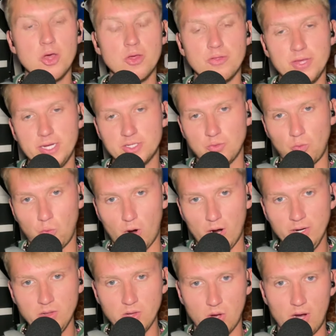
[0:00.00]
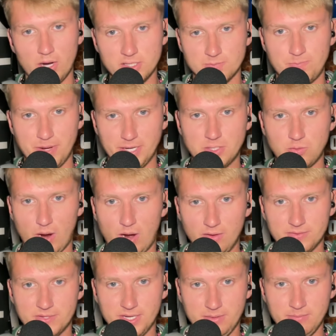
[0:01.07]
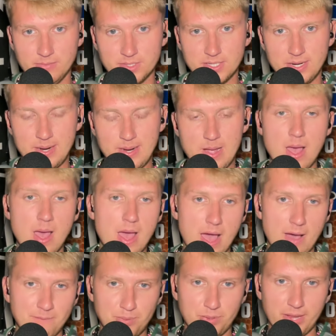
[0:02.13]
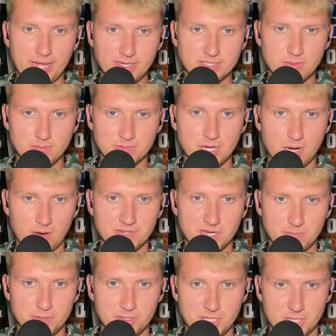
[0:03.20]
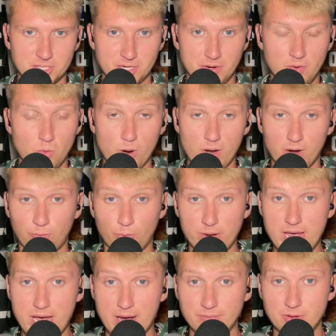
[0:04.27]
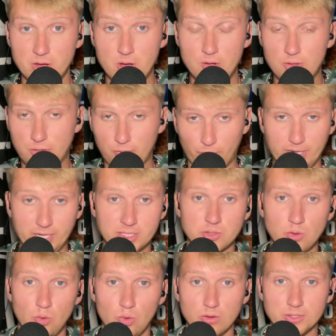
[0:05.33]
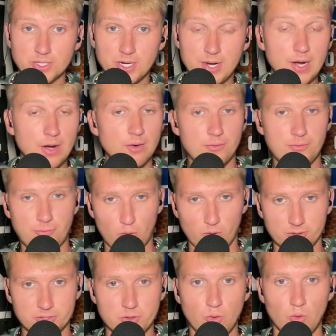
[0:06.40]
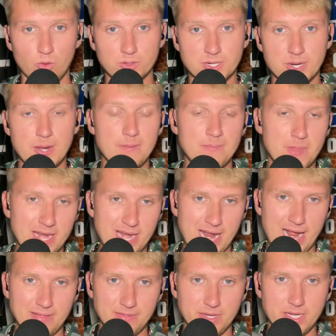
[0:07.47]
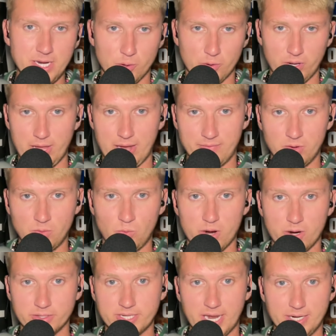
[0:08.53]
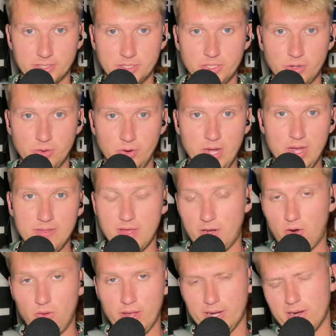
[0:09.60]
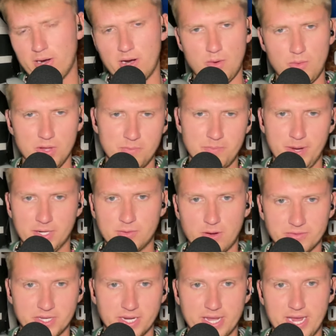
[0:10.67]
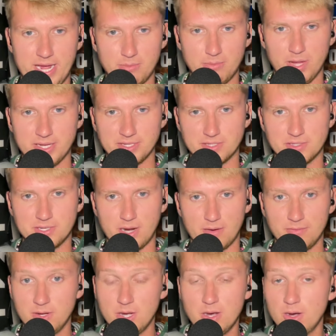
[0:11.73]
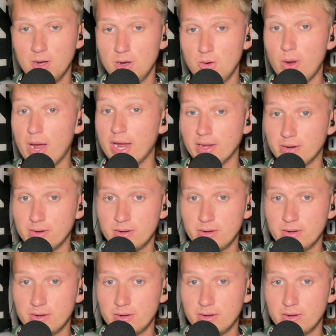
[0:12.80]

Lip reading: these one-loss Big 12 teams have placed themselves in a position where if we have four schools that end the year at 11-1 or 10-2, that whole like, oh, well, the Big 12 is going to cannibalize itself. Wait,